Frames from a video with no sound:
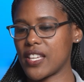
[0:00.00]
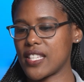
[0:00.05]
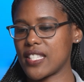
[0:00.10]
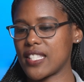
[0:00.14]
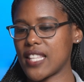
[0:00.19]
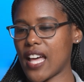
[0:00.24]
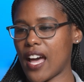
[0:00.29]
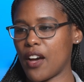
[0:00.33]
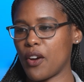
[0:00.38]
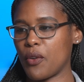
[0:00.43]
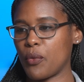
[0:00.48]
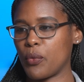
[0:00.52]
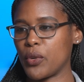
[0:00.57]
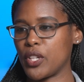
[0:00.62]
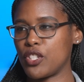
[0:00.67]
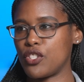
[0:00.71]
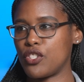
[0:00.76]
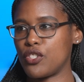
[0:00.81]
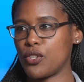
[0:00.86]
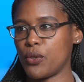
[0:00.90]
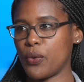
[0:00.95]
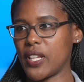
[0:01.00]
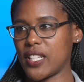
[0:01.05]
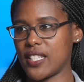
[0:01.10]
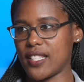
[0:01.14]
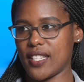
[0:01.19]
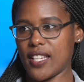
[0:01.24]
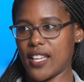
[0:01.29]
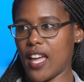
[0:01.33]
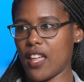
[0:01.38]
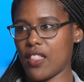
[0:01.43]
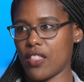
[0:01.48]
is that we do it
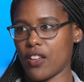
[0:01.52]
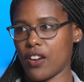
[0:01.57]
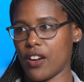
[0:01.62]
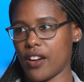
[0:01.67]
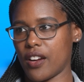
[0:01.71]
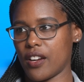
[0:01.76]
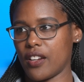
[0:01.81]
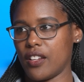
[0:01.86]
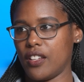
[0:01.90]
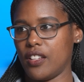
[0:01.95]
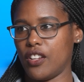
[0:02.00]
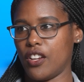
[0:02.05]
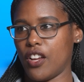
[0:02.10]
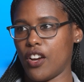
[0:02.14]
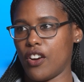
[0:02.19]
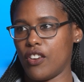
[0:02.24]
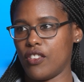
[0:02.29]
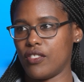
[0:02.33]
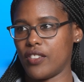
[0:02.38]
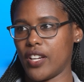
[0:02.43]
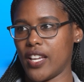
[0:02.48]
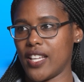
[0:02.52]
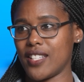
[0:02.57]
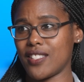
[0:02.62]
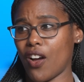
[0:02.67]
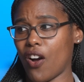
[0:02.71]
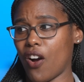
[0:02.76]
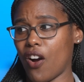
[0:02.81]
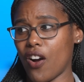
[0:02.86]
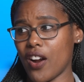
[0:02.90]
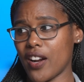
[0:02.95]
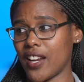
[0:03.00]
together, you know? It's
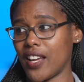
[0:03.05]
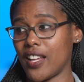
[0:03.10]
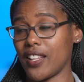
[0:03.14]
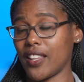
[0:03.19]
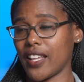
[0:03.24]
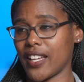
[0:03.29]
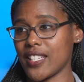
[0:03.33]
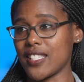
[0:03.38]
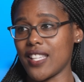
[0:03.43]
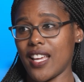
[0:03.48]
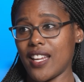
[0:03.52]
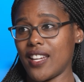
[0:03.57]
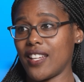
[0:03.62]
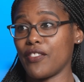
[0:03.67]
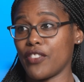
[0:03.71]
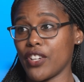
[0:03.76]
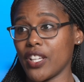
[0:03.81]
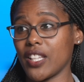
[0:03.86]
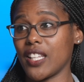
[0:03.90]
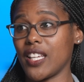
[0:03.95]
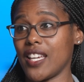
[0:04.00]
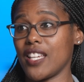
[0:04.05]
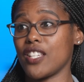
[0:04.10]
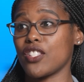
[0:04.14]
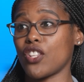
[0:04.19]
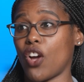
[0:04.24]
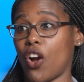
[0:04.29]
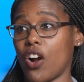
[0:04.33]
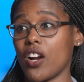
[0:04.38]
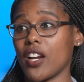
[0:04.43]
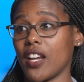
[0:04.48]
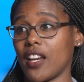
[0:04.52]
hard. Like I said, it really is
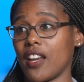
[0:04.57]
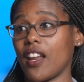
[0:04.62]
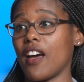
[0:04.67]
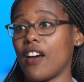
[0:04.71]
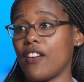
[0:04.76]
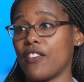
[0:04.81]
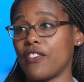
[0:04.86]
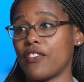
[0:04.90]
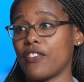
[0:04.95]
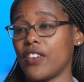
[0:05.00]
hard enough.